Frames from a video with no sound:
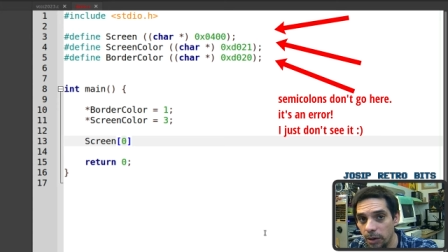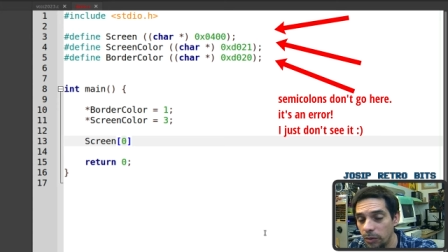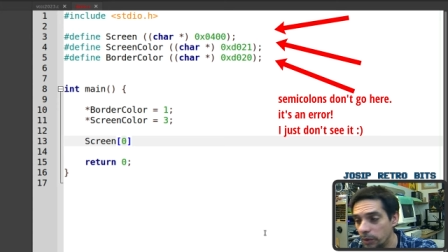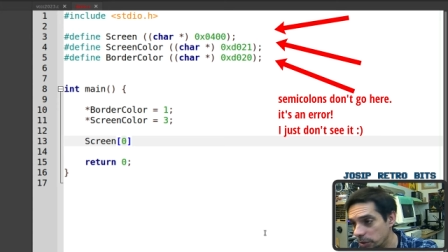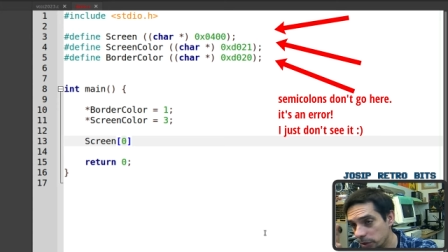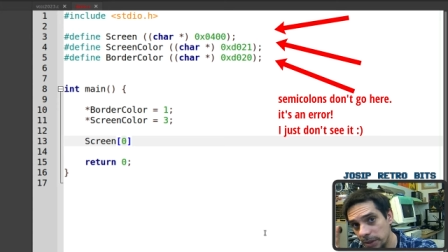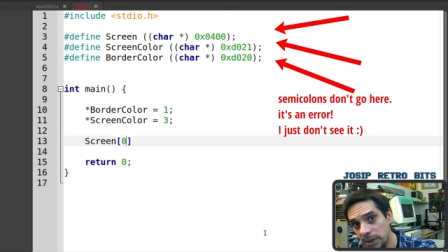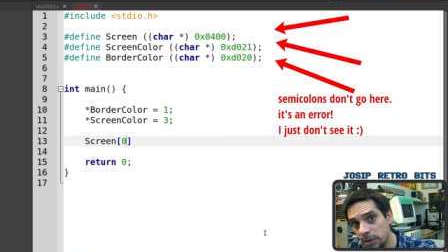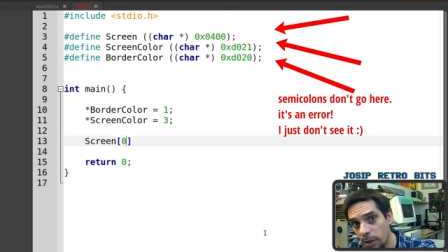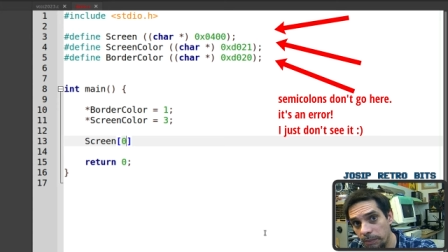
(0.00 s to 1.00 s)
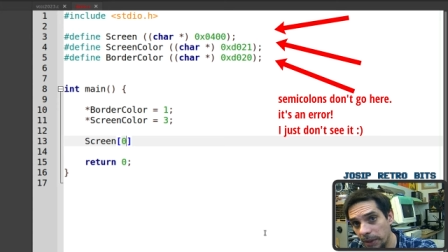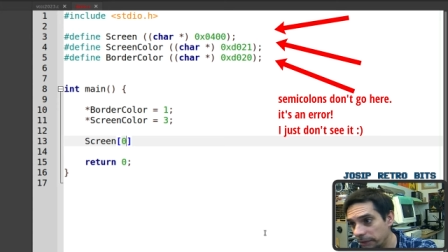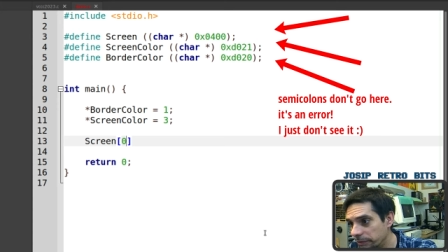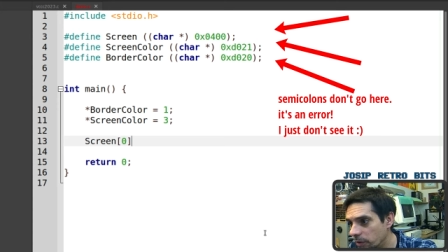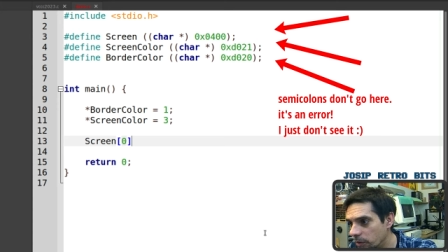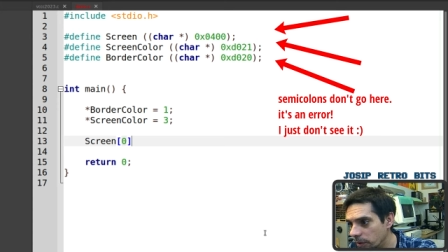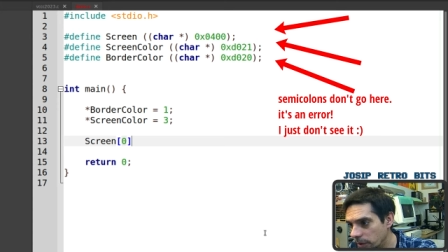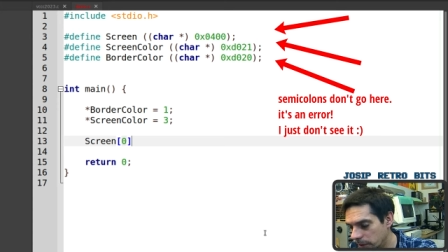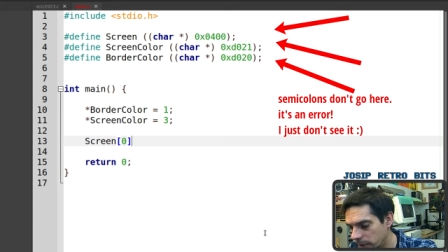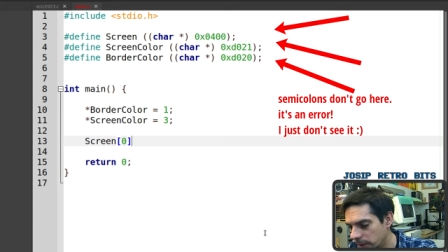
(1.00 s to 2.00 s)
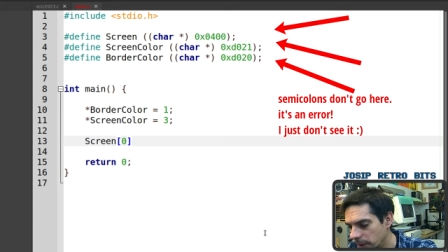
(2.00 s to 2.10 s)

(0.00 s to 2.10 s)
which is top left corner.